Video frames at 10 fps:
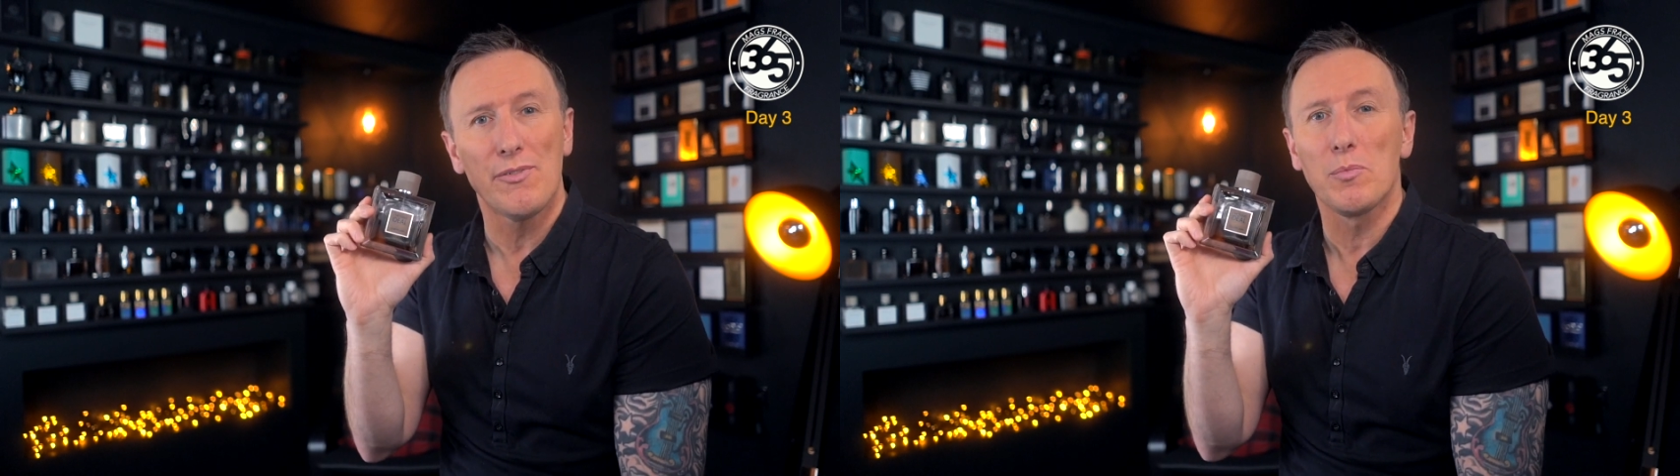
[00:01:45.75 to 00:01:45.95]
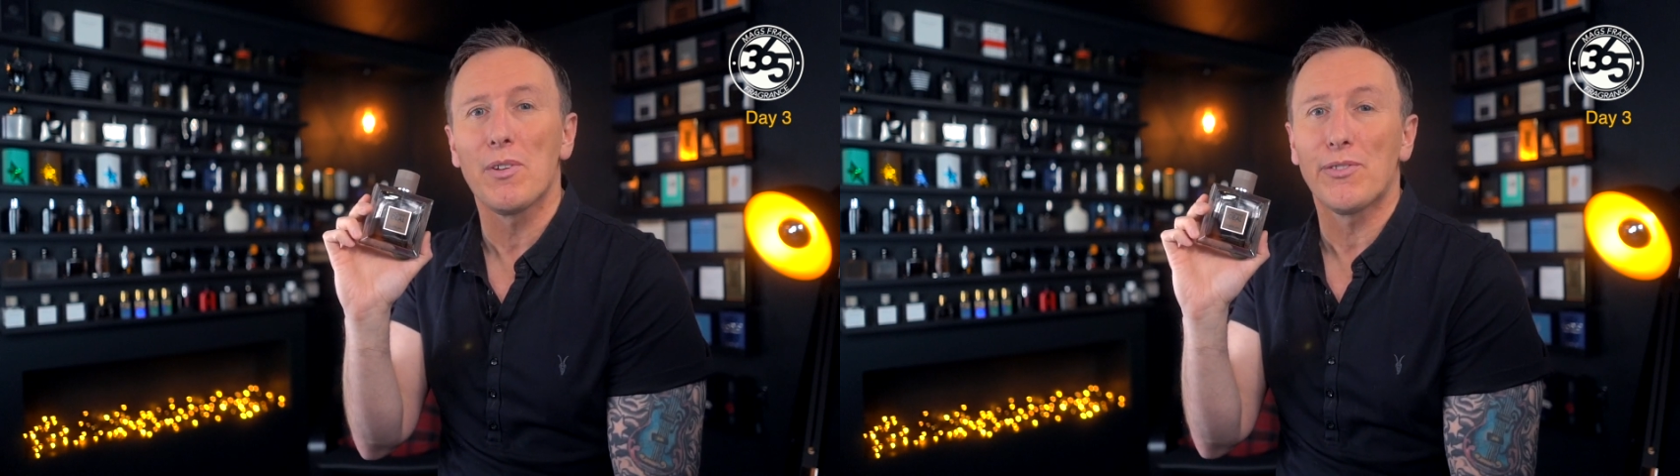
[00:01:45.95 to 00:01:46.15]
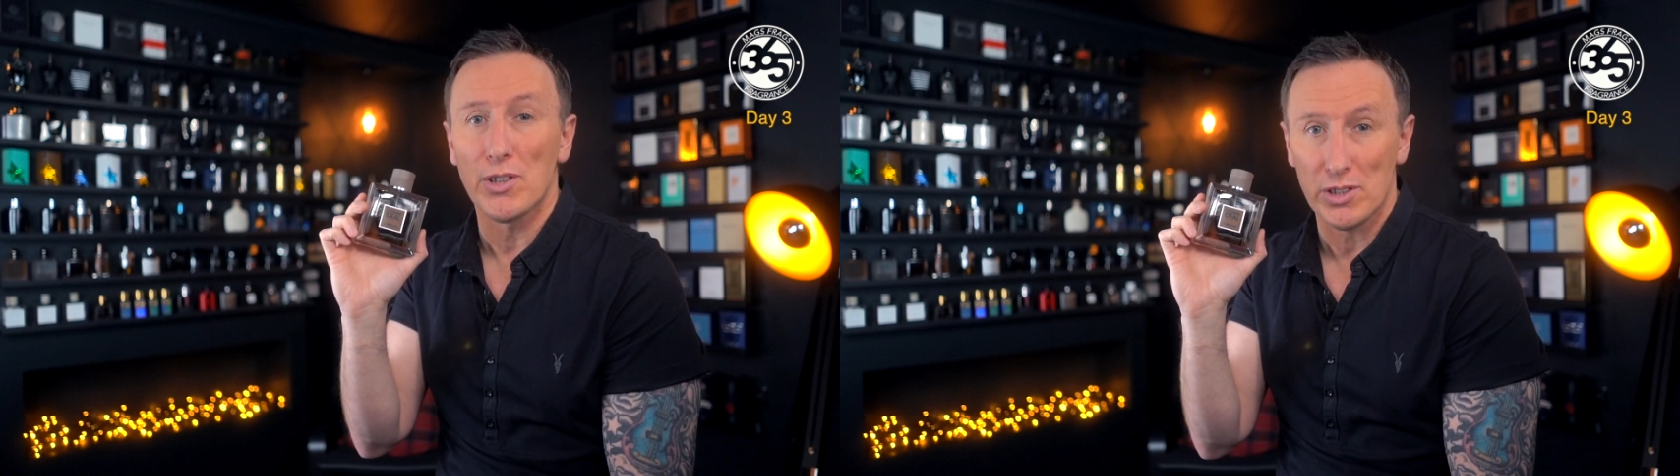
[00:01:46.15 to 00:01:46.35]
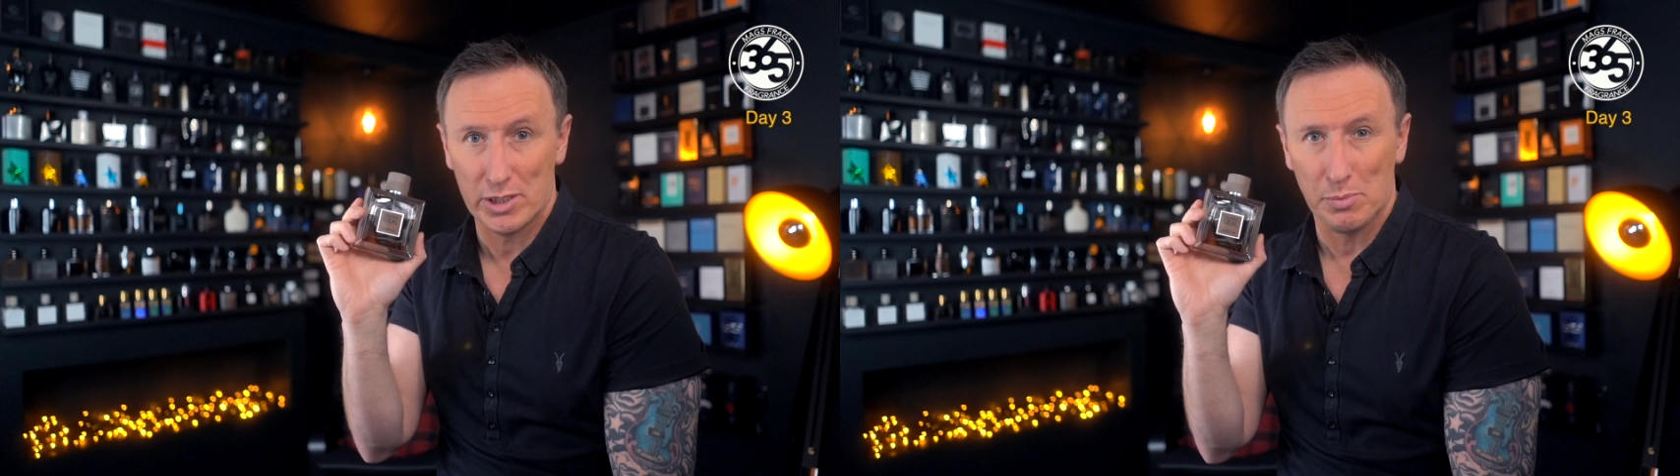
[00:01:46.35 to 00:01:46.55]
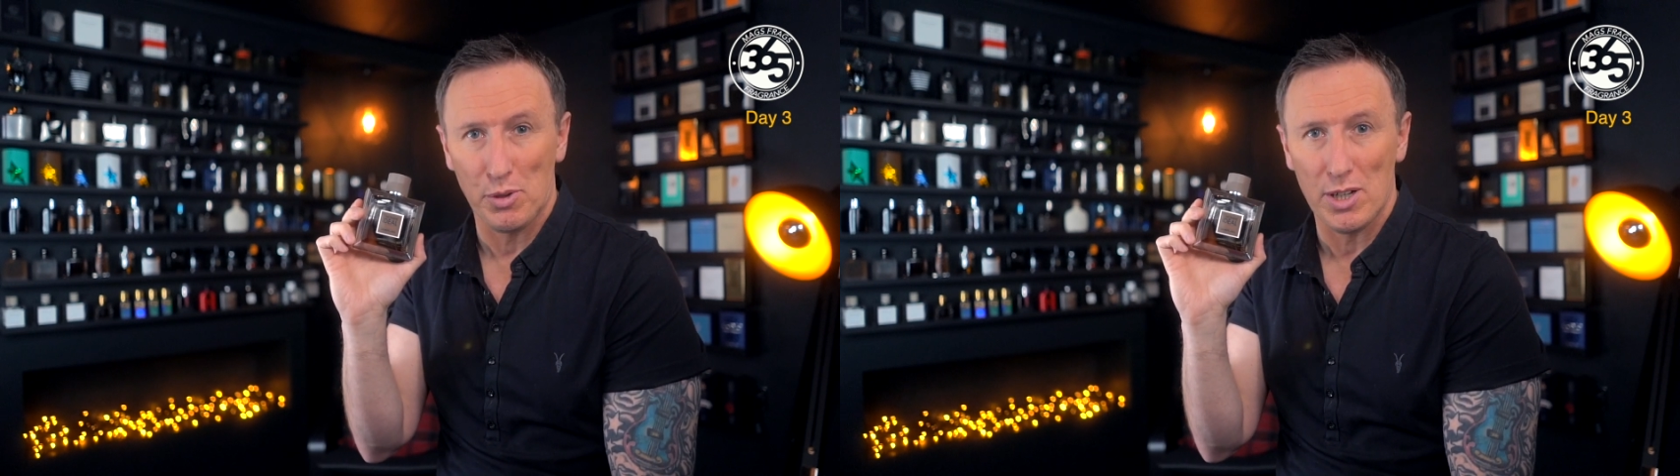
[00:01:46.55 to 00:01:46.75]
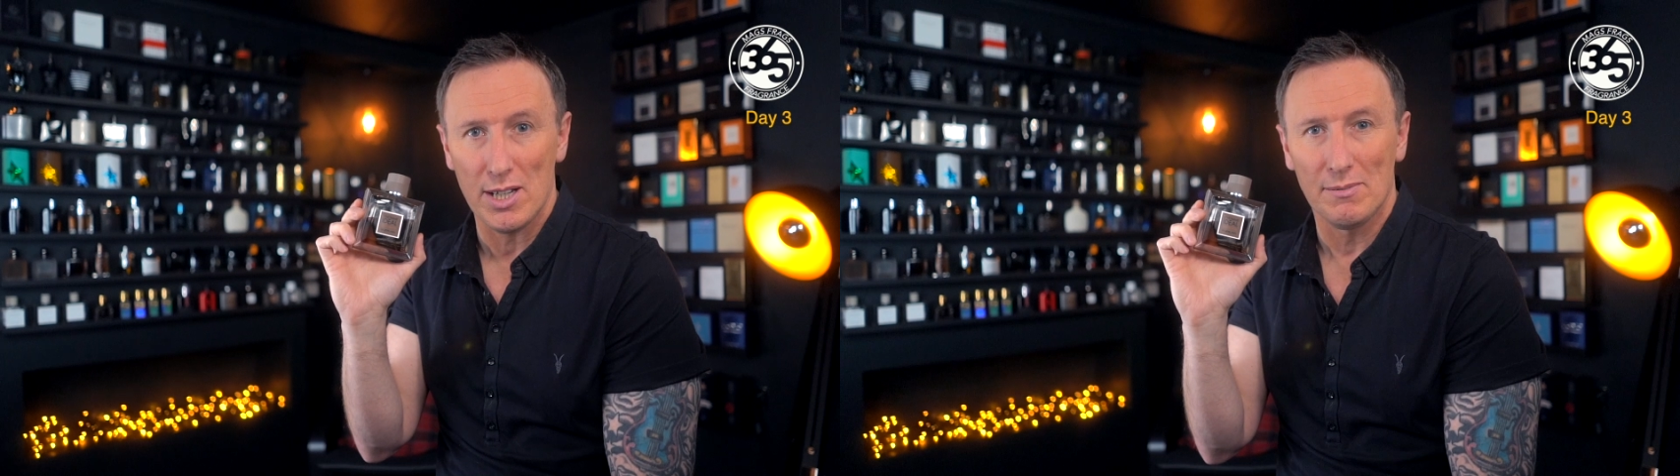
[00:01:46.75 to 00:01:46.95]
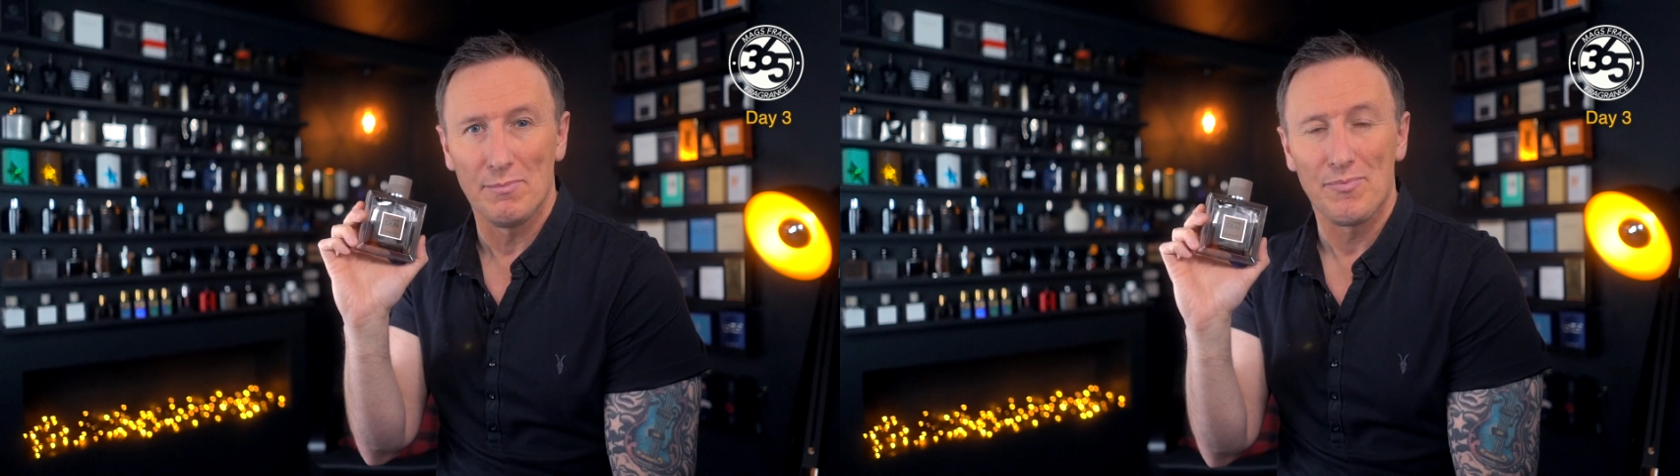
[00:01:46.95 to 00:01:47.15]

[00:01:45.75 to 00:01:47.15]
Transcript: from the first spray.